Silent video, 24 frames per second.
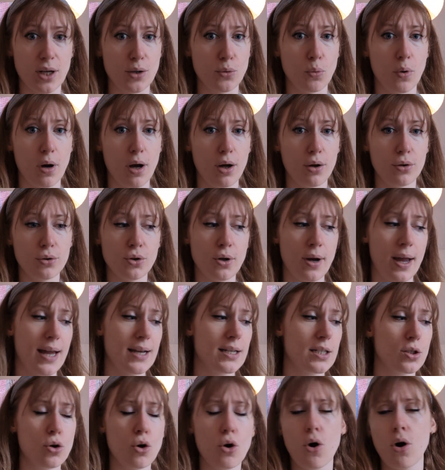world, your head
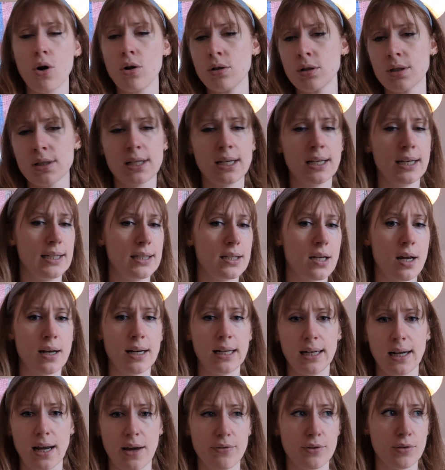is constantly
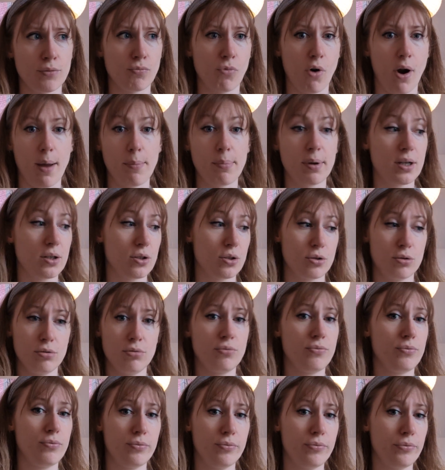turning left and right because
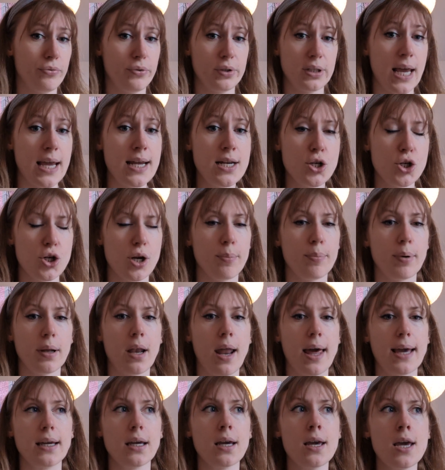for danger, but
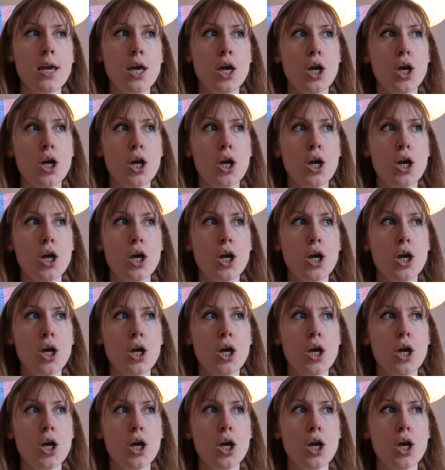like